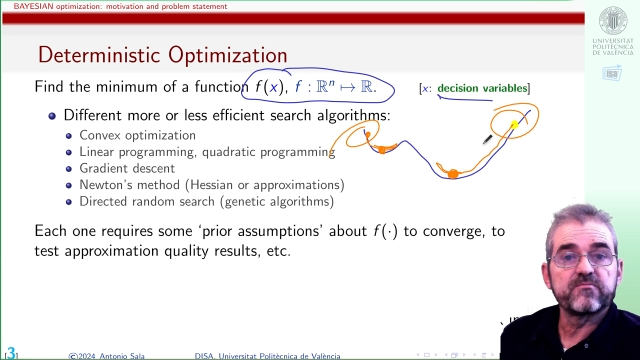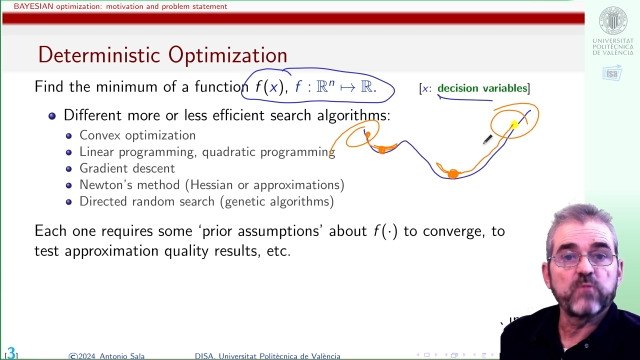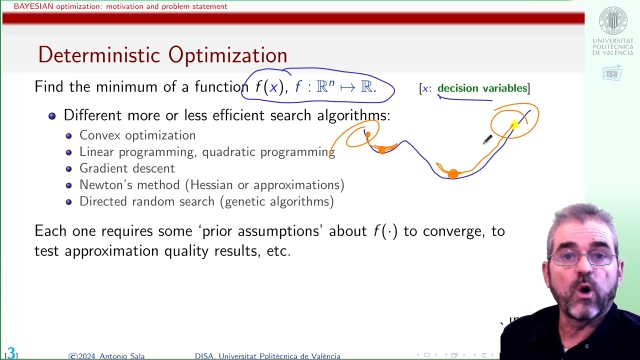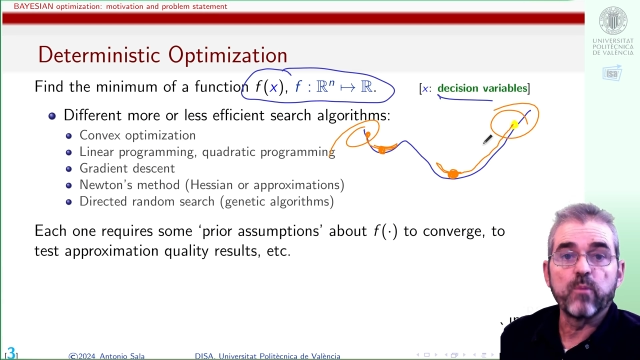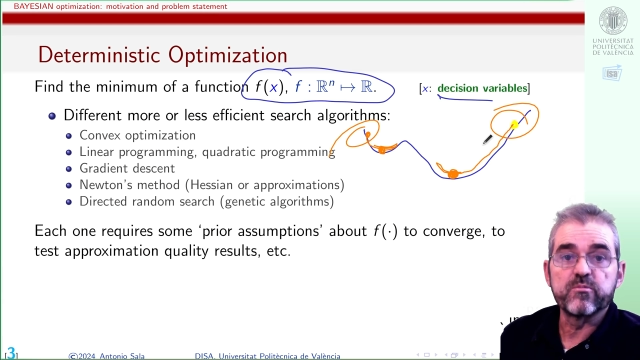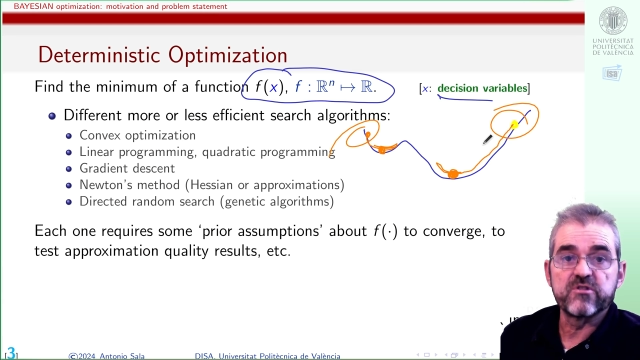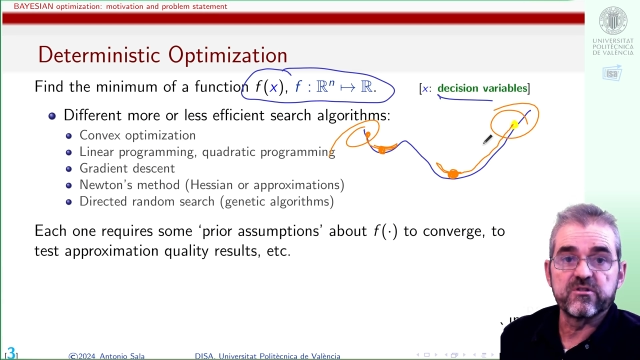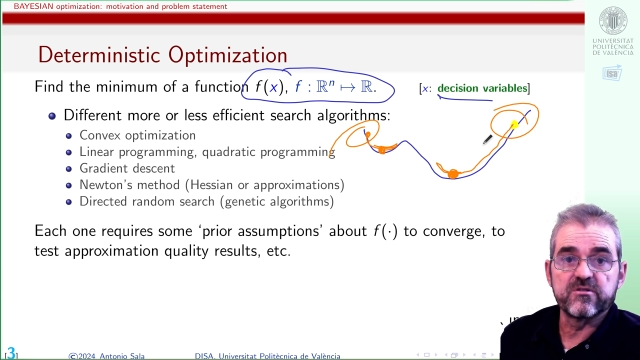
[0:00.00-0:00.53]

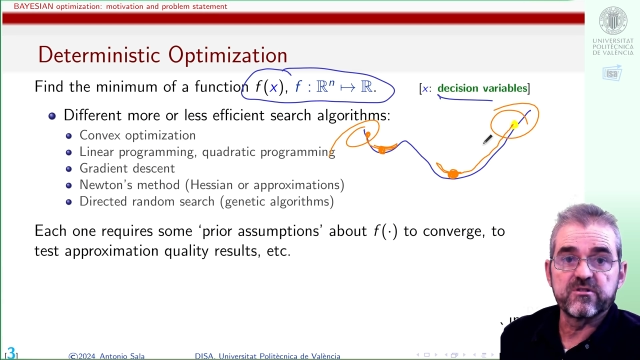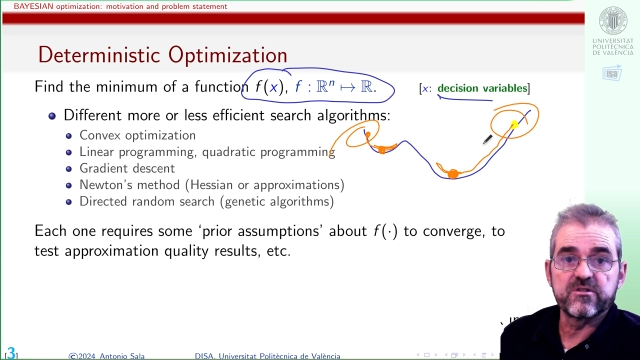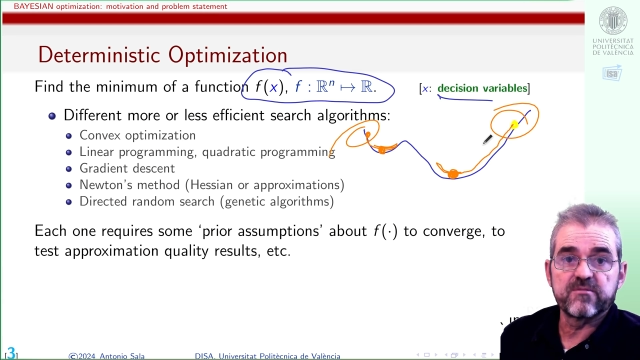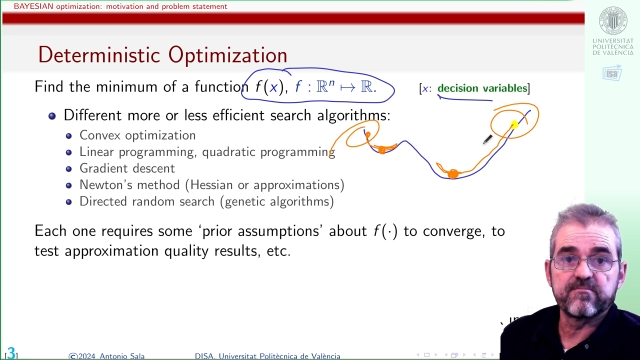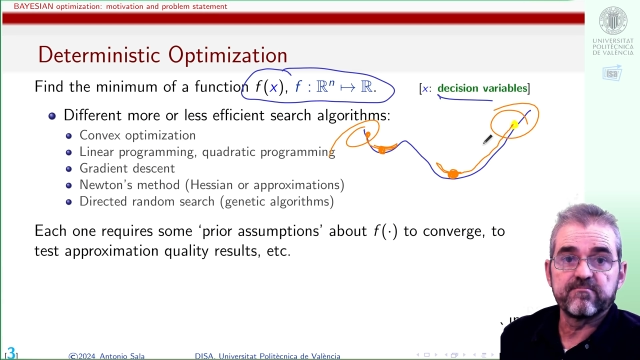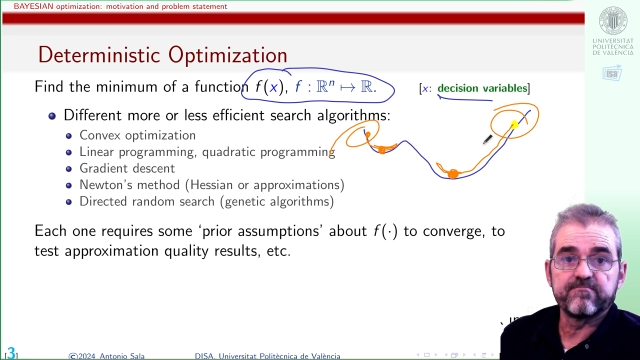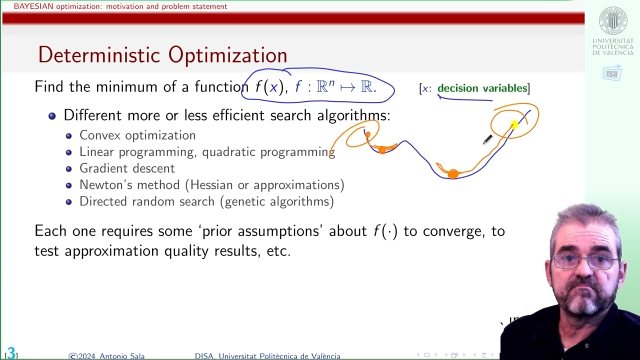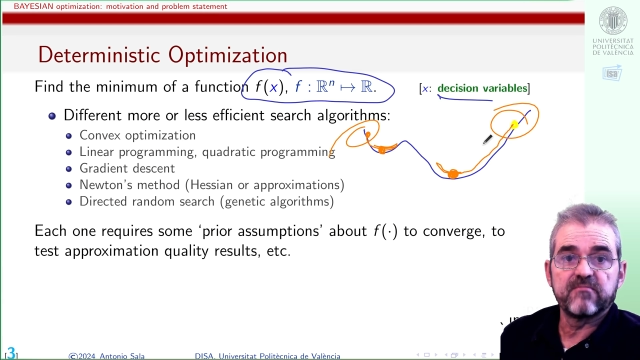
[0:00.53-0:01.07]

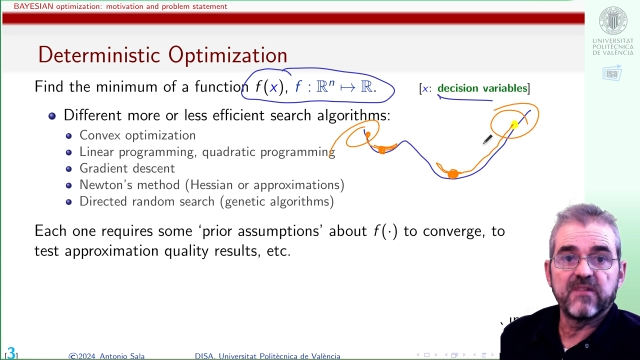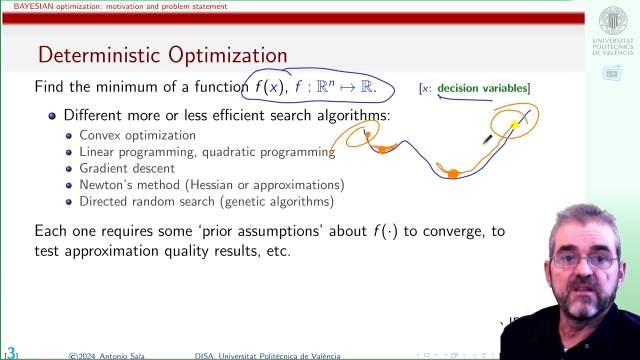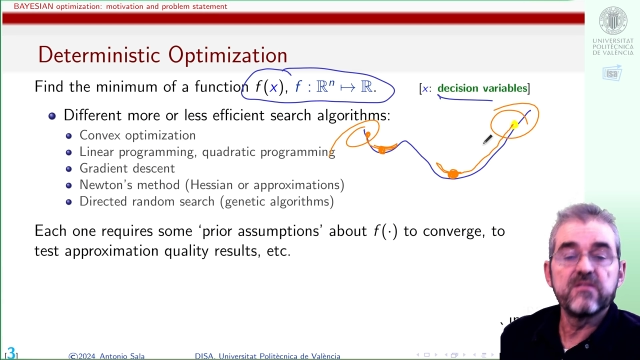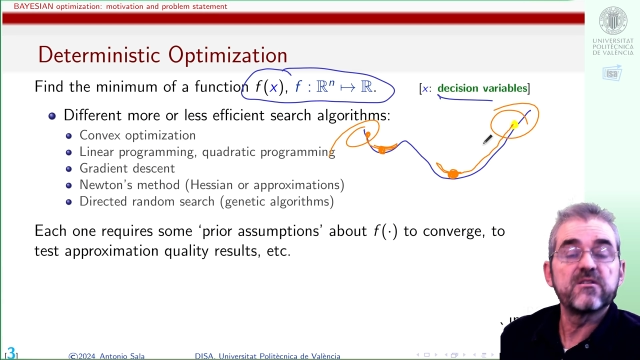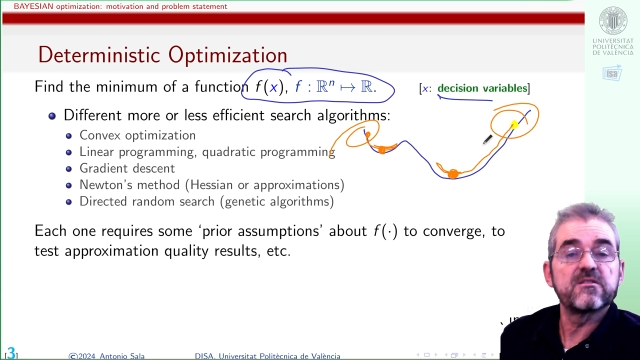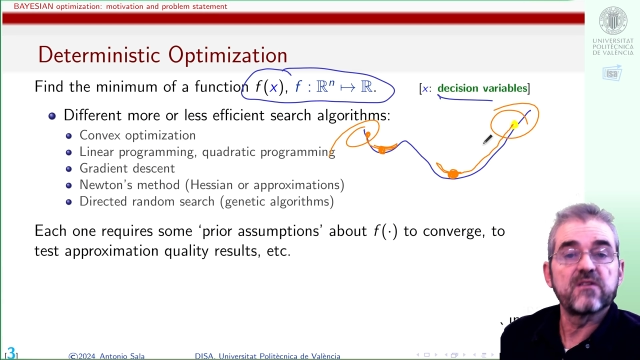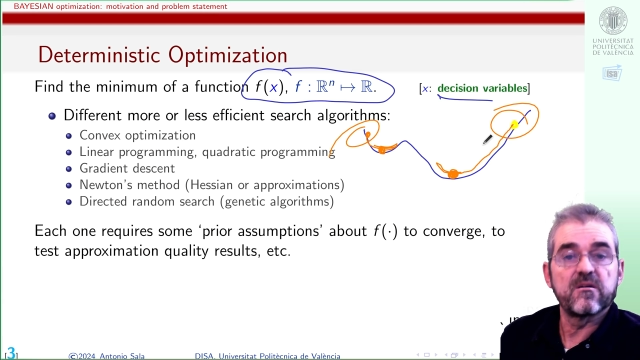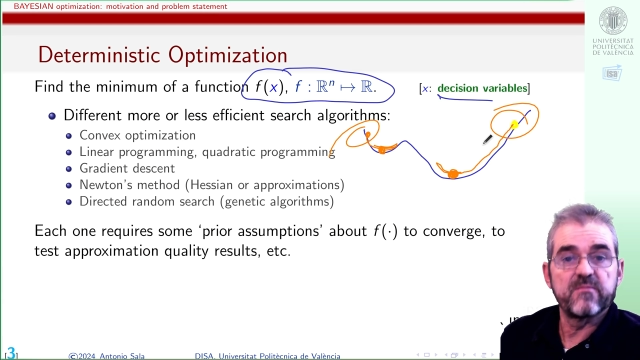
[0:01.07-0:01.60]
options in
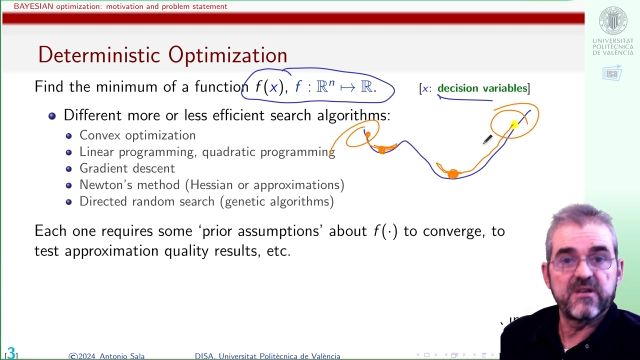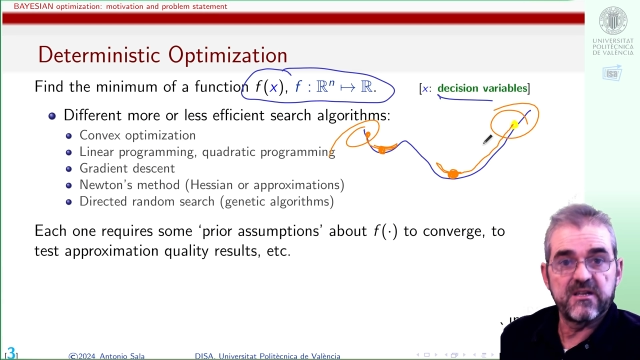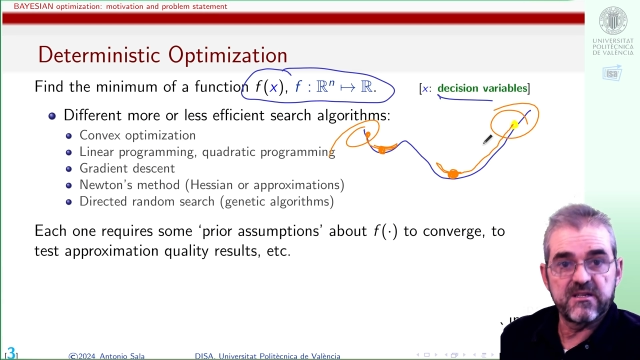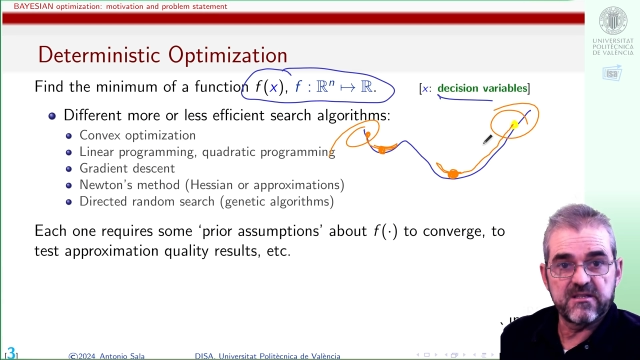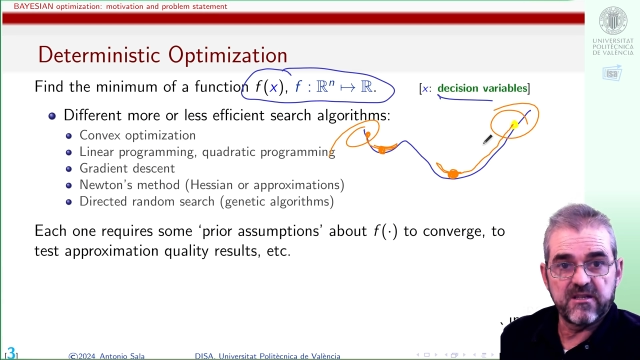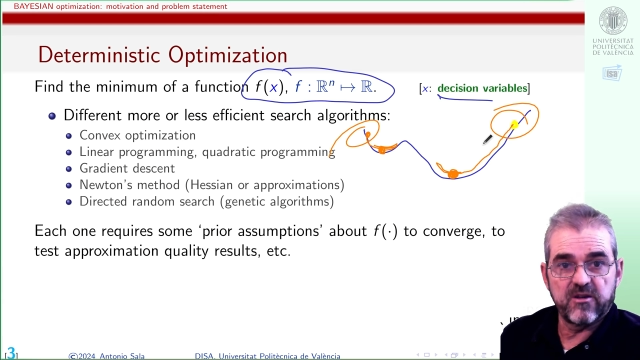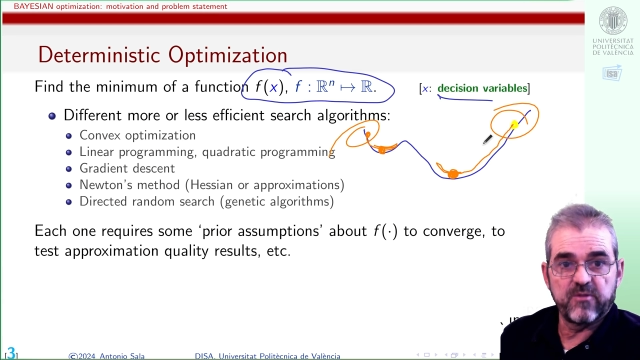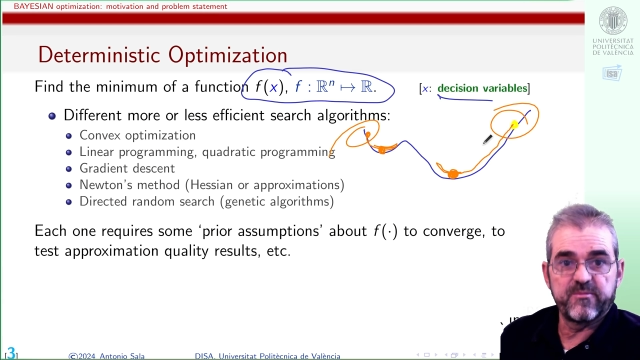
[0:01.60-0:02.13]

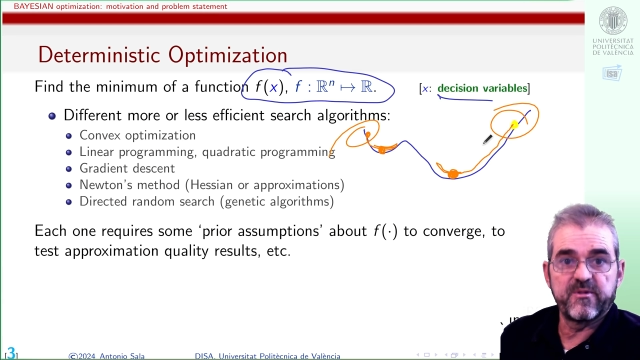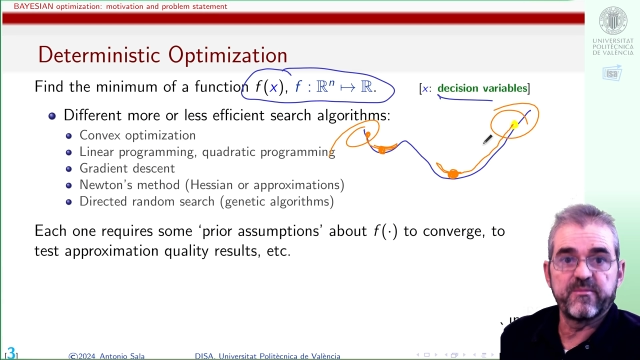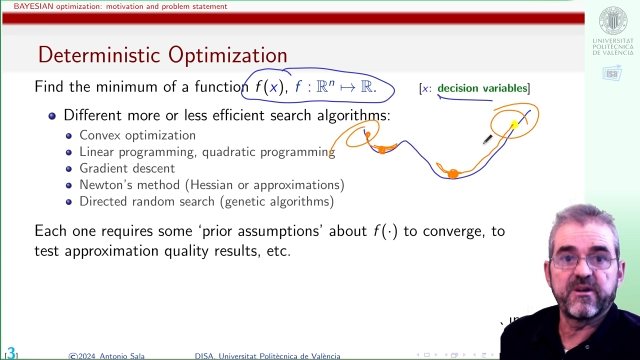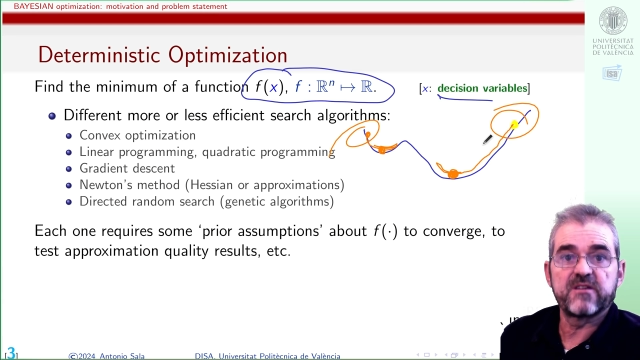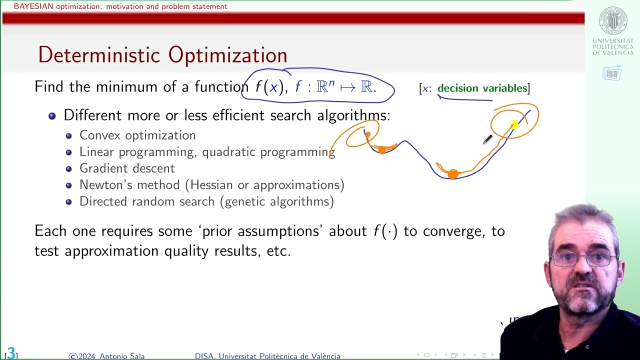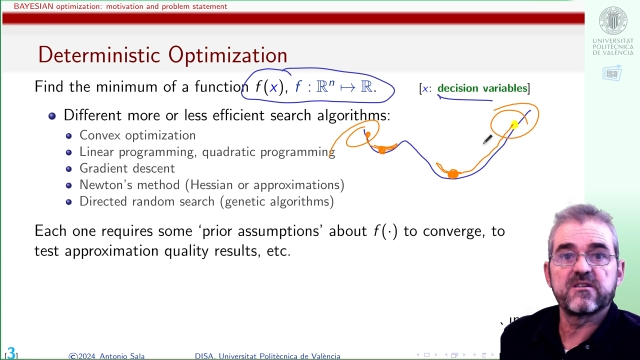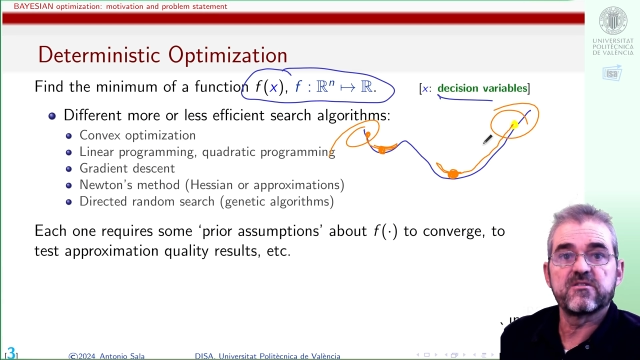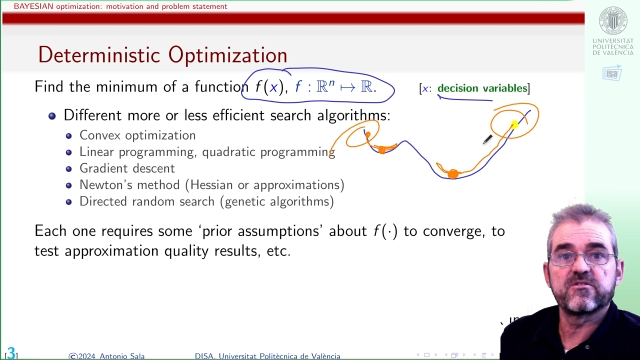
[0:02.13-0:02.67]
deterministic
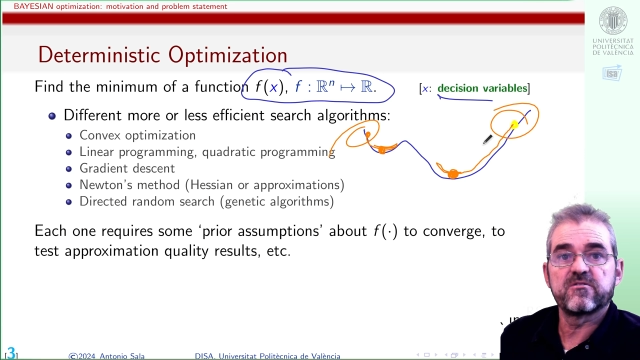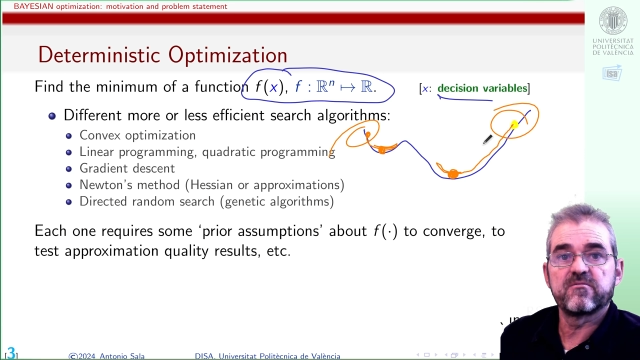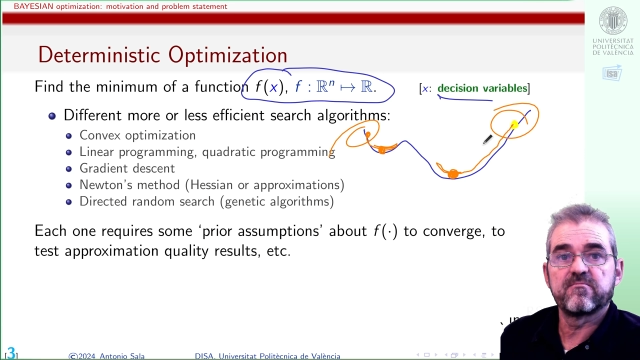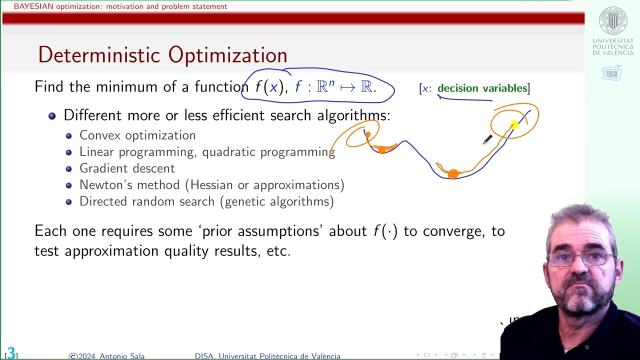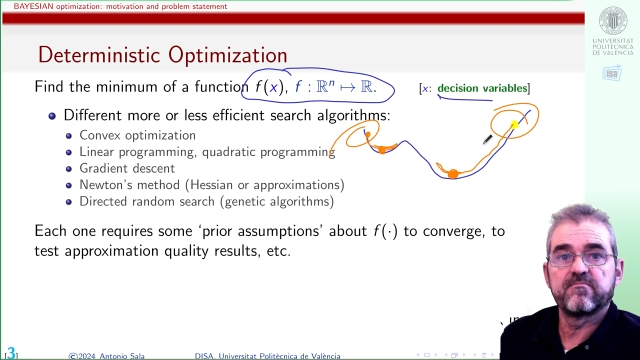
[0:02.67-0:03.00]
optimization.